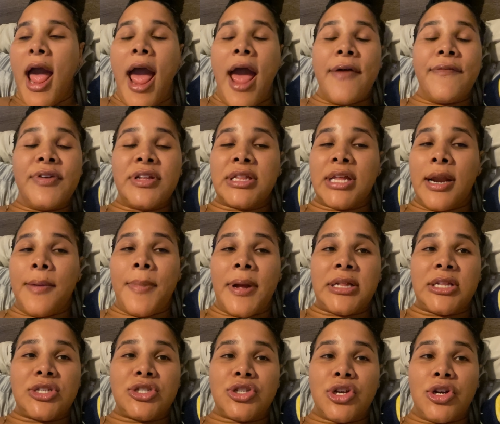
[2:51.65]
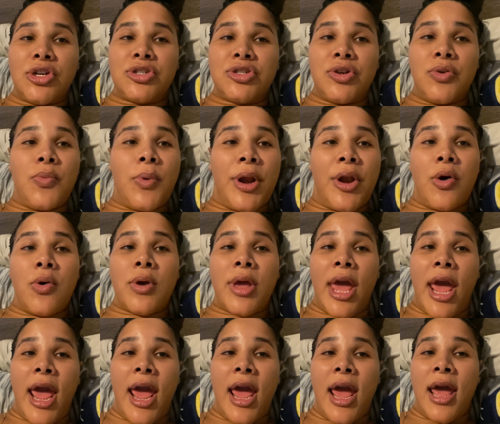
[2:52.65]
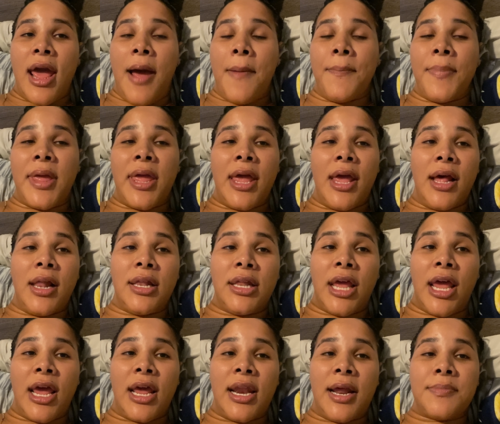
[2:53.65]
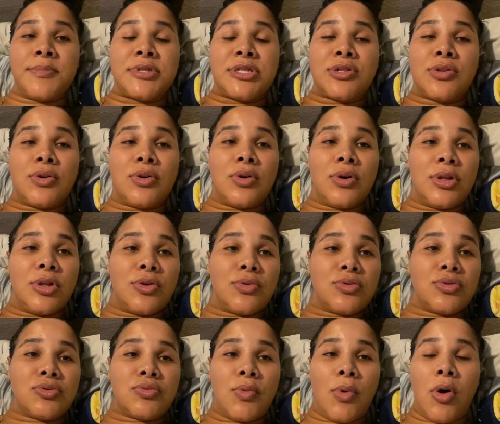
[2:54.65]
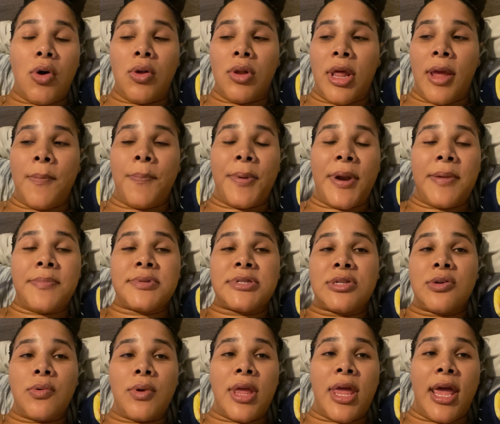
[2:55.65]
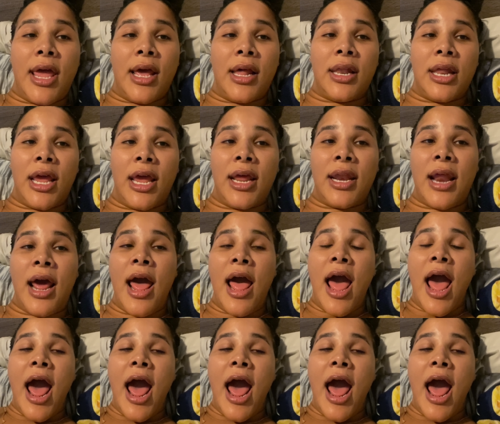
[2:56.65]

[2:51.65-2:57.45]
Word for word: Everything about the surgery went okay. I'm healing. I'm still a little swollen, but I'm still healing.